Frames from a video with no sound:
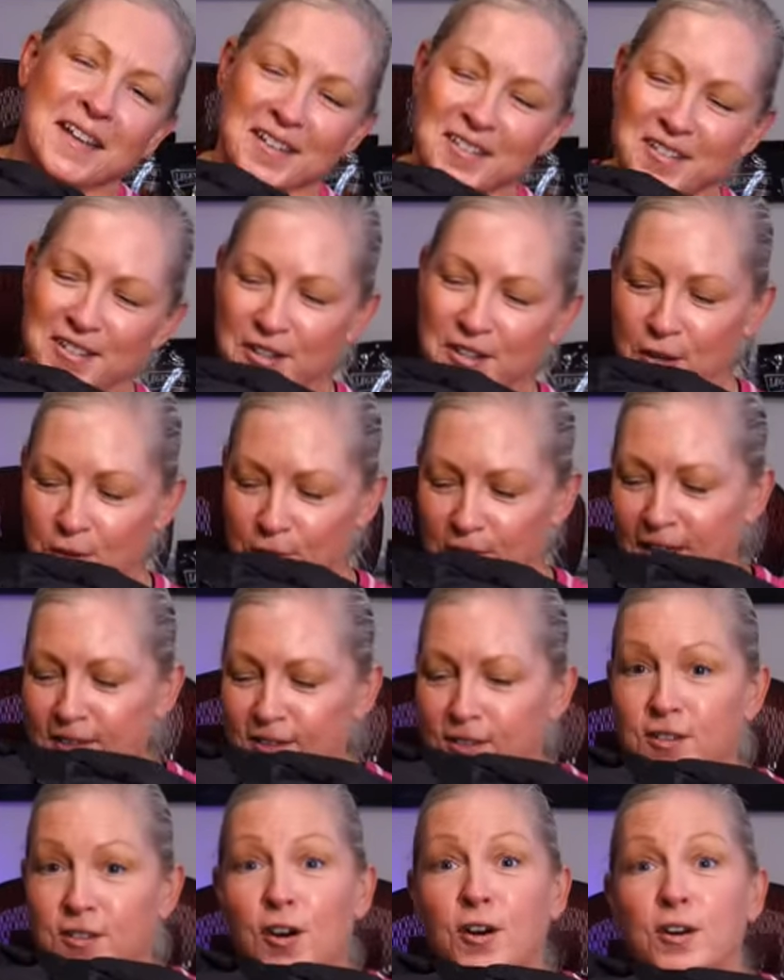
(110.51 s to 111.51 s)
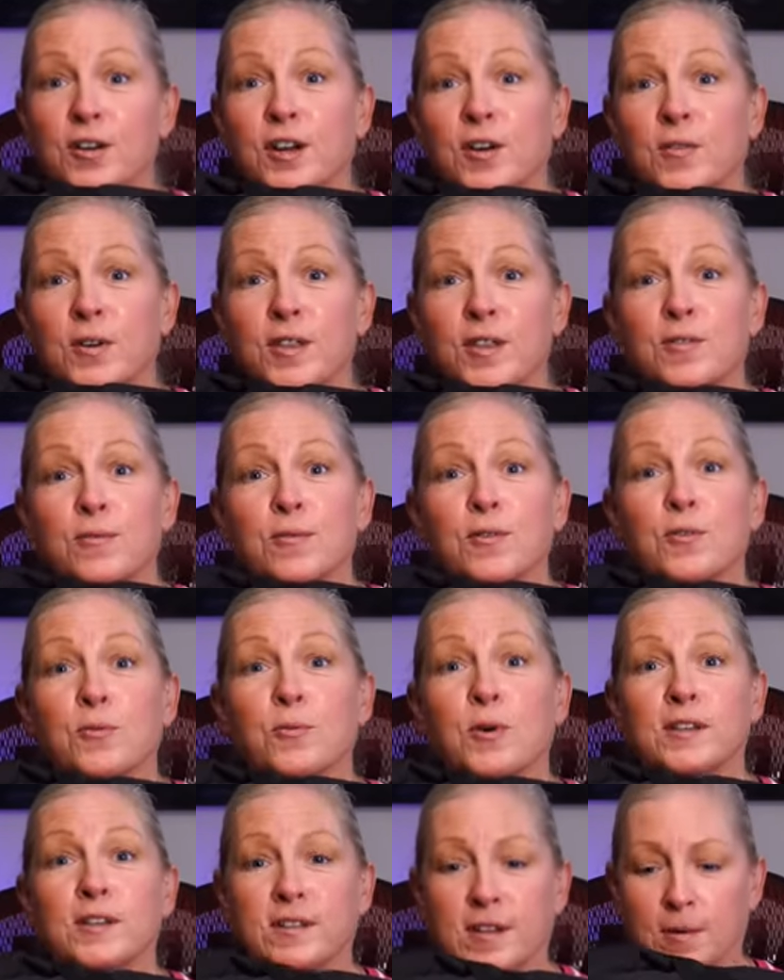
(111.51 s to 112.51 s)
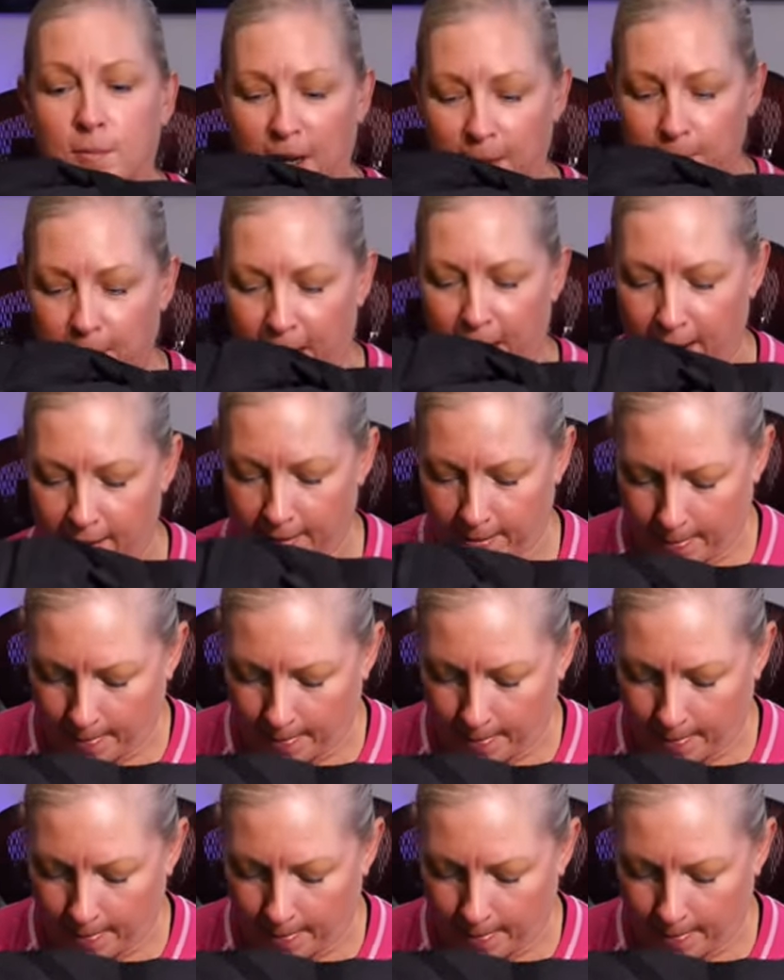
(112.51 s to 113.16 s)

So let's start going through what's in my pack.